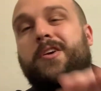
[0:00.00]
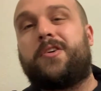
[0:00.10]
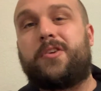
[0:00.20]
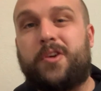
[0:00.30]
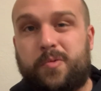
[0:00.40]

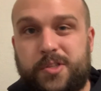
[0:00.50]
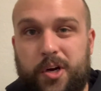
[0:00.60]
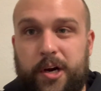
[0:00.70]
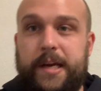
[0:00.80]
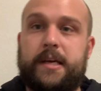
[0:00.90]

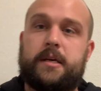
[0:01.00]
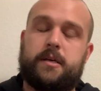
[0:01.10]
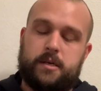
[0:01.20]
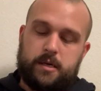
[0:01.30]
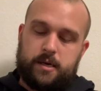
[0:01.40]
Yo-Zuri.
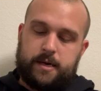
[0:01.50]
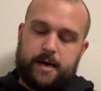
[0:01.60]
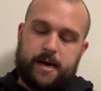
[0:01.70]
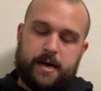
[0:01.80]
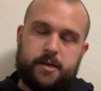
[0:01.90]

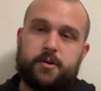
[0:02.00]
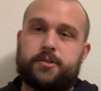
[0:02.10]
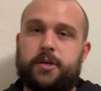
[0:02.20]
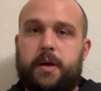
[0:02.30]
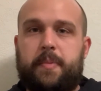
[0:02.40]

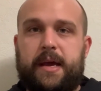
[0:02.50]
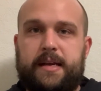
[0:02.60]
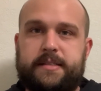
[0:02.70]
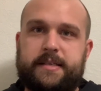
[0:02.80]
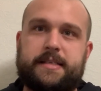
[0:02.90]
Yo-Zuri
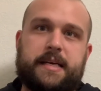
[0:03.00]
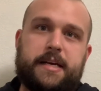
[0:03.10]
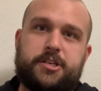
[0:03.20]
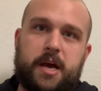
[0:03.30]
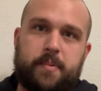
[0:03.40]
Baits is a
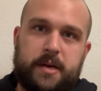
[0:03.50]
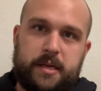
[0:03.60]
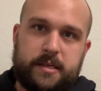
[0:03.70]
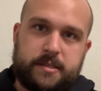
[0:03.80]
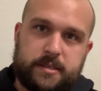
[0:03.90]

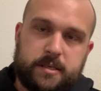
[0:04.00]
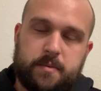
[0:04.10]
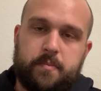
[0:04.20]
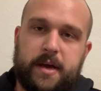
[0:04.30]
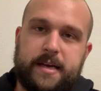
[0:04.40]

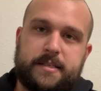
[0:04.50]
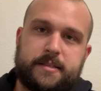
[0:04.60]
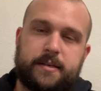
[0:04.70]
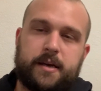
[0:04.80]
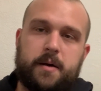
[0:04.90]

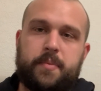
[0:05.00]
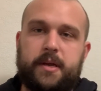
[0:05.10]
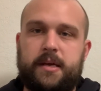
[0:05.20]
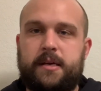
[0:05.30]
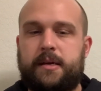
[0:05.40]
Japanese-based company.